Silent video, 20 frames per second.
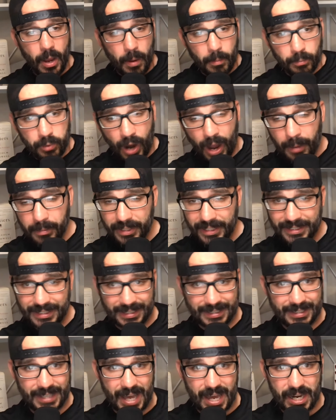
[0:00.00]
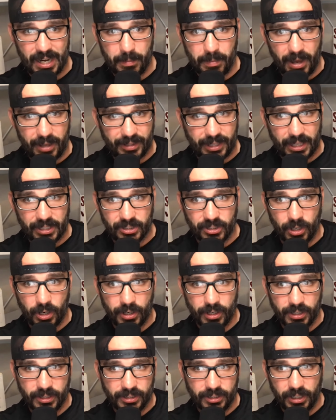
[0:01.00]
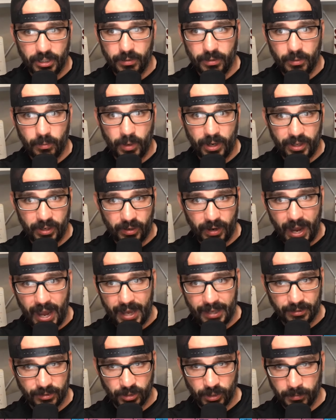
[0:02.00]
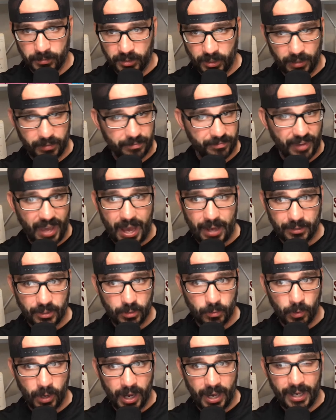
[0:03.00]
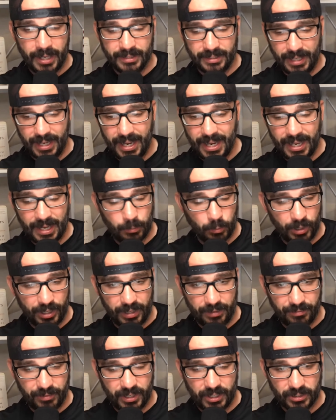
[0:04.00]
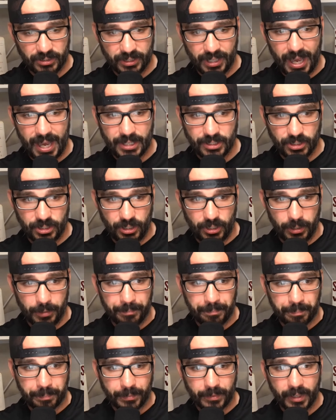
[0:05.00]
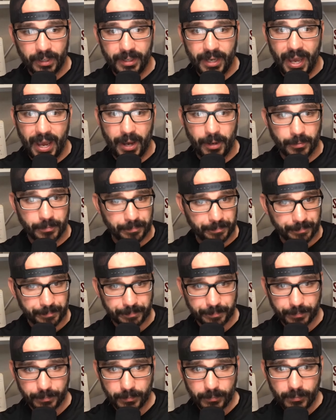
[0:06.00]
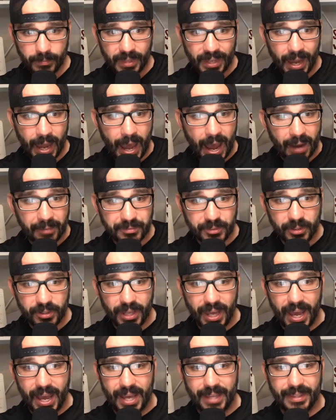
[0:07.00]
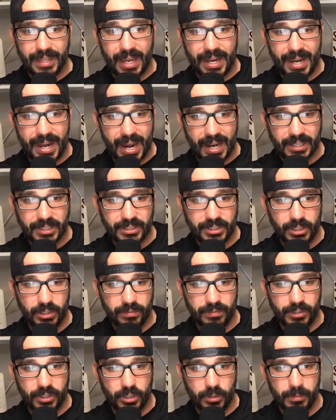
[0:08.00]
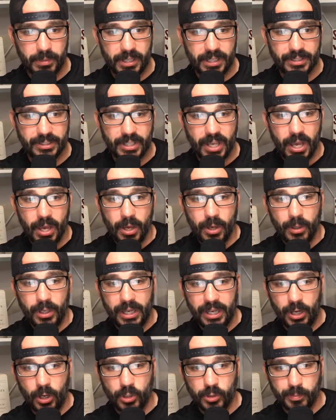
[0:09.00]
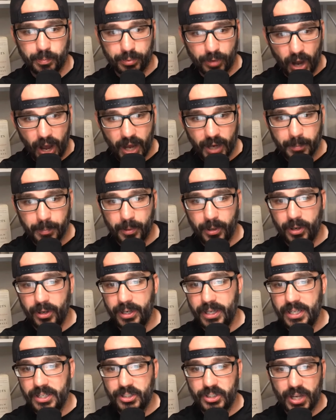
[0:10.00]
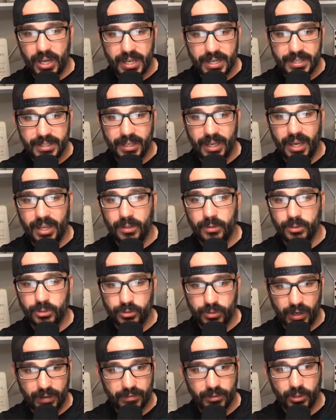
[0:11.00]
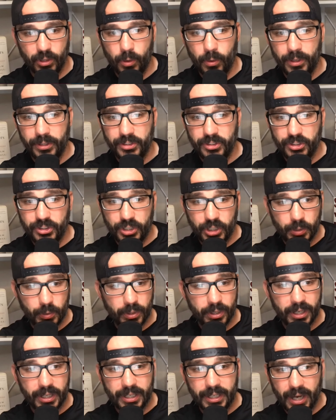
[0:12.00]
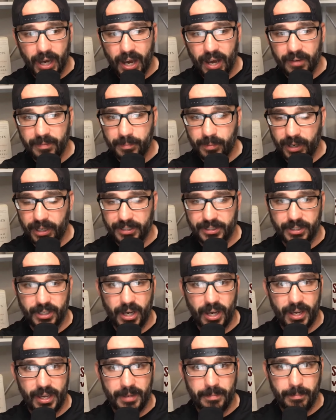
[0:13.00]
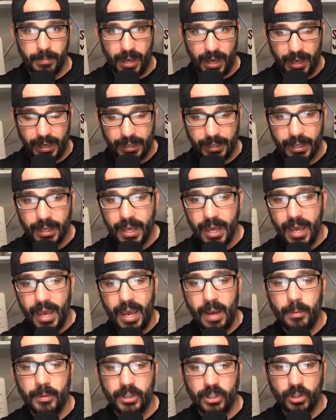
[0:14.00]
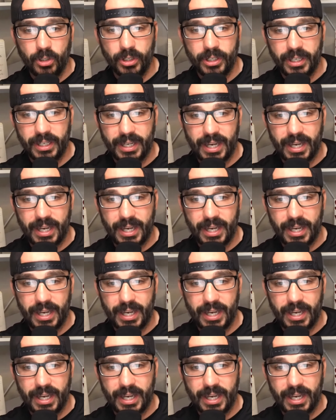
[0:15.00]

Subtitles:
probably is excited about that start, considering where they're at in terms of value-wise and where they finished last year. Now, after that, the next tier of QBs, it goes Brock Purdy, Jaden Daniels, Trevor Lawrence, Tua, Goff, Prescott, and May. And when you're looking